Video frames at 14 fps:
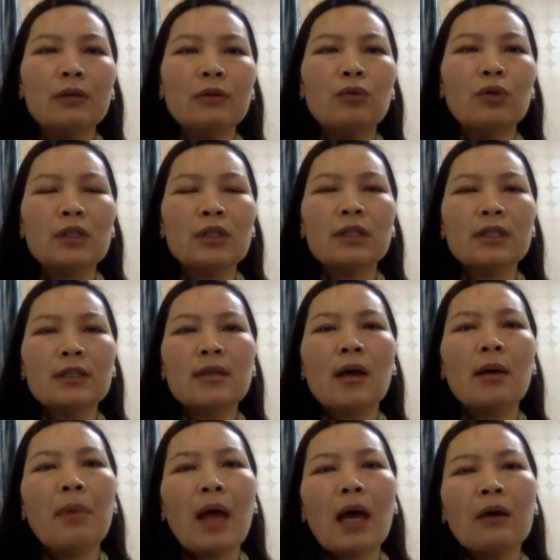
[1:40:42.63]
was just
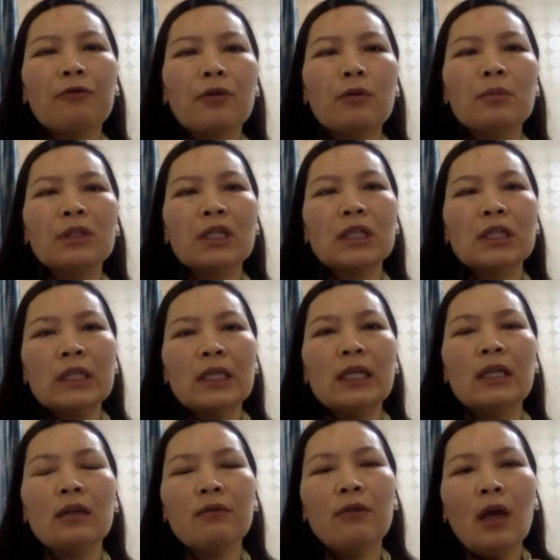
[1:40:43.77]
come back from maternity
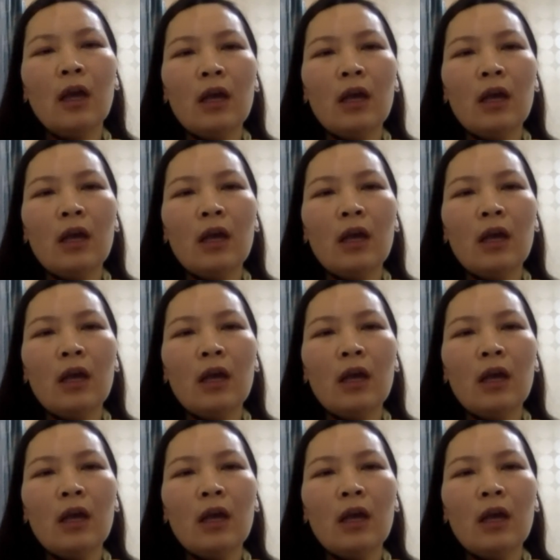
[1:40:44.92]
leave.